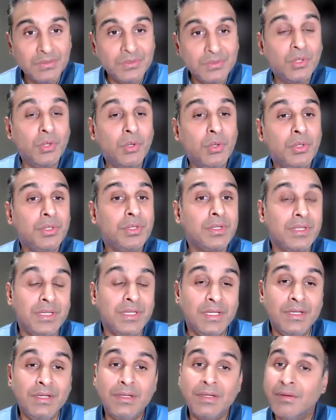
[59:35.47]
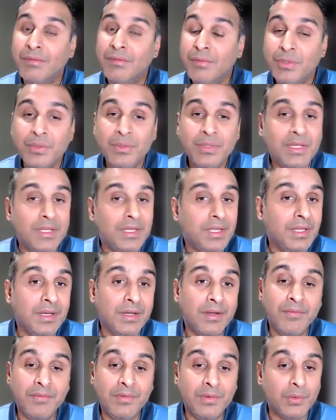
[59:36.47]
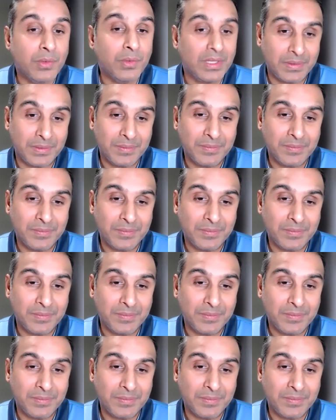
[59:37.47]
don't interview the interviewer.